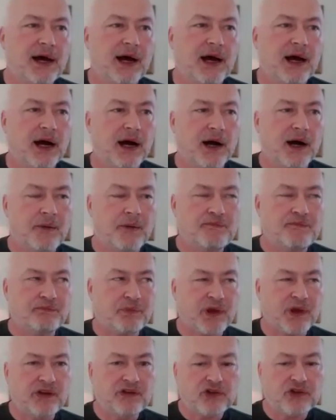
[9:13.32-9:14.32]

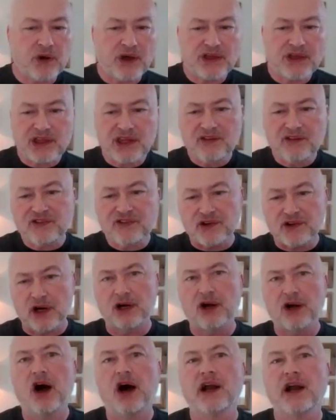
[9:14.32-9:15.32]
And so I think for
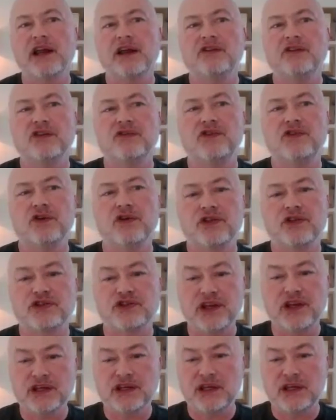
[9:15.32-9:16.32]
our audience, if you're
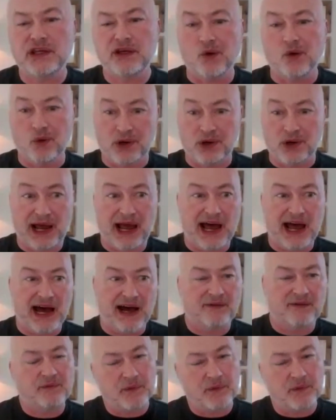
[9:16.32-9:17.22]
thinking or have,